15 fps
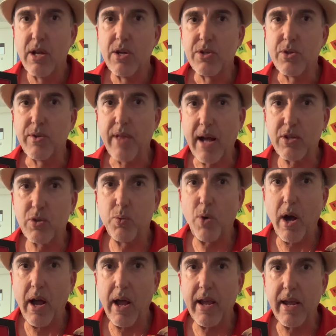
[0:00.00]
So that's
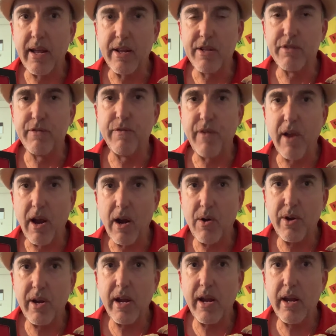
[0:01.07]
why it is
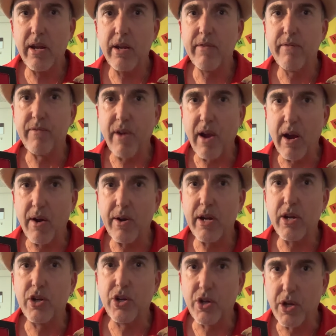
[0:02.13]
very,
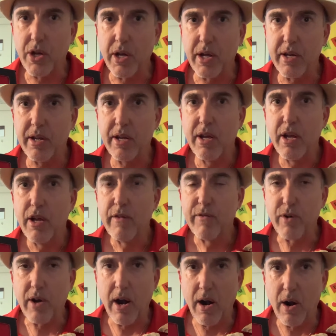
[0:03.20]
very good
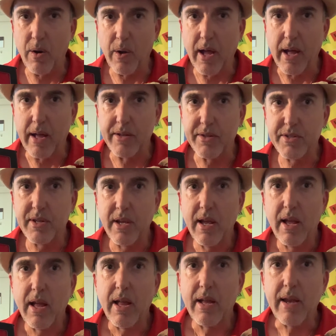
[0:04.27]
for arrowheads.
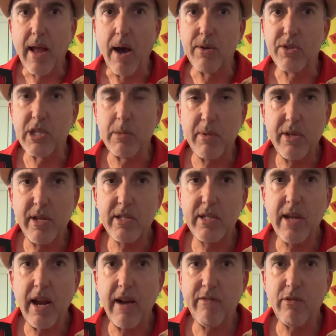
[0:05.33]
Now, some of these
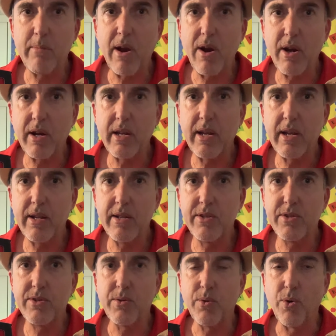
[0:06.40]
Native
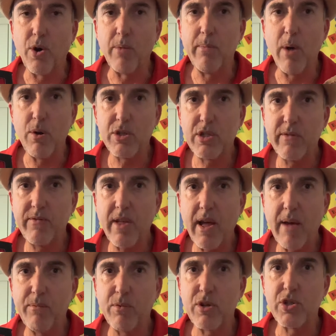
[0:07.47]
Americans, or most of
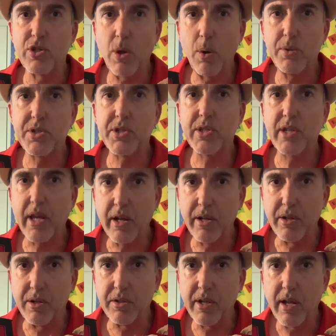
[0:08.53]
them, were so
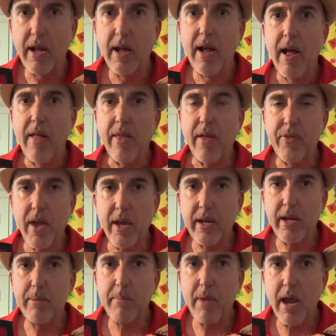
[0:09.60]
skilled that they
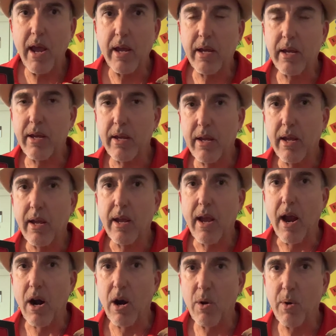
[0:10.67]
could make
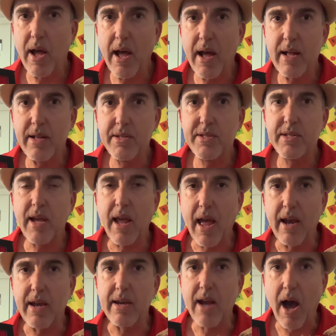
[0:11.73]
arrowheads
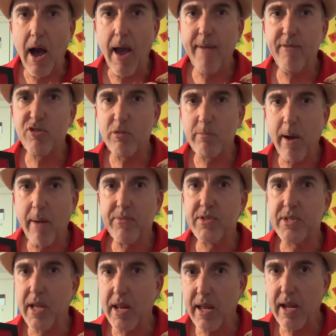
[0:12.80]
and knives from
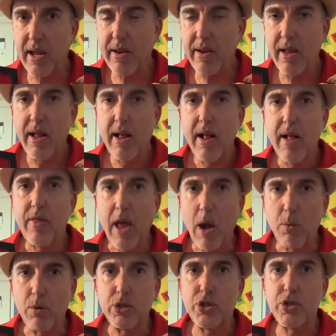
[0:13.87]
obsidian that
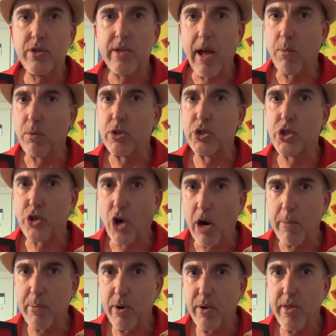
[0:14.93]
were, that were
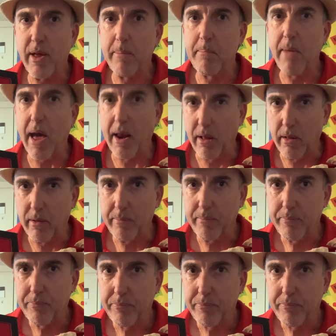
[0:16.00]
sharper than metal.